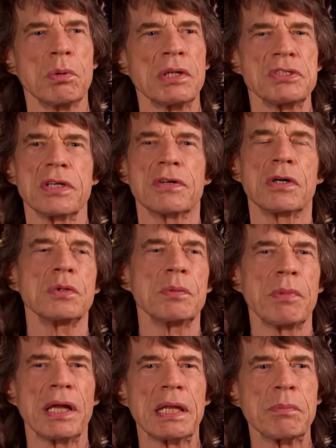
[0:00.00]
ones that have got all the
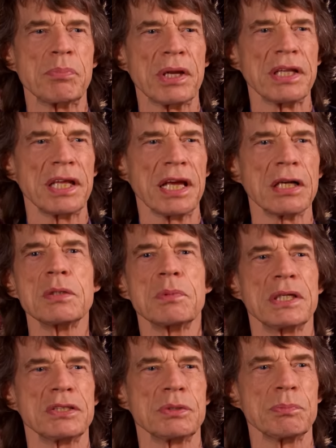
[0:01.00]
money bring the younger
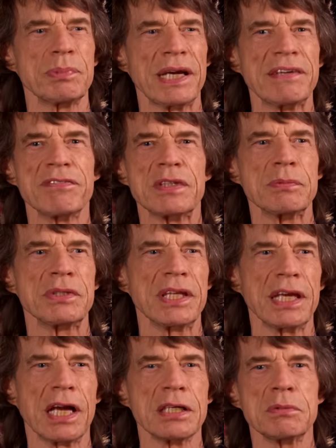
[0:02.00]
ones and pay for them, and the
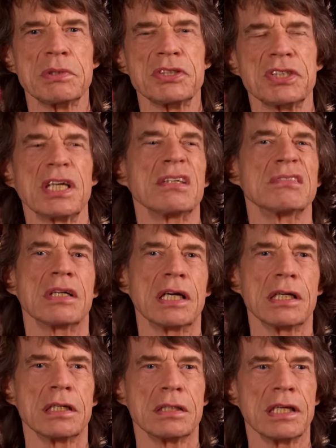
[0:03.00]
younger ones say, all
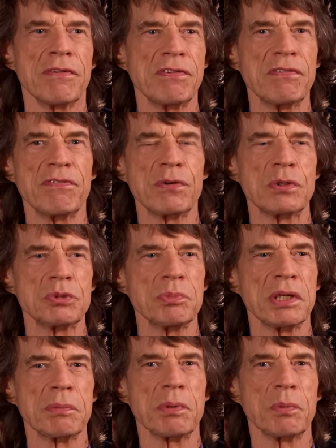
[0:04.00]
right, if you force
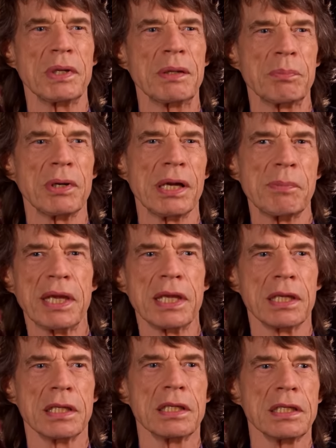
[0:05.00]
me, but will you buy me
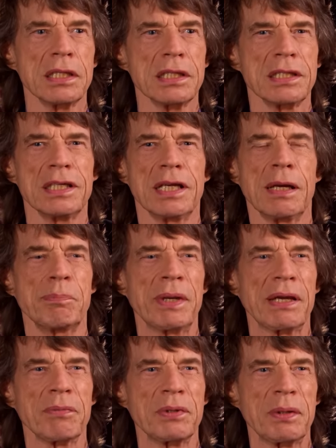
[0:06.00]
a
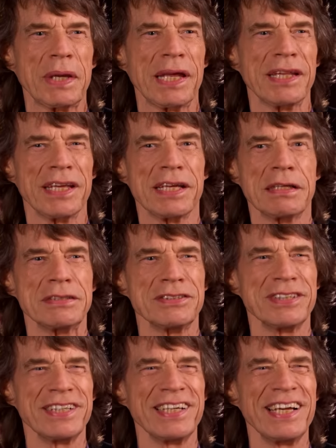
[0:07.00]
beer when you get there? No, but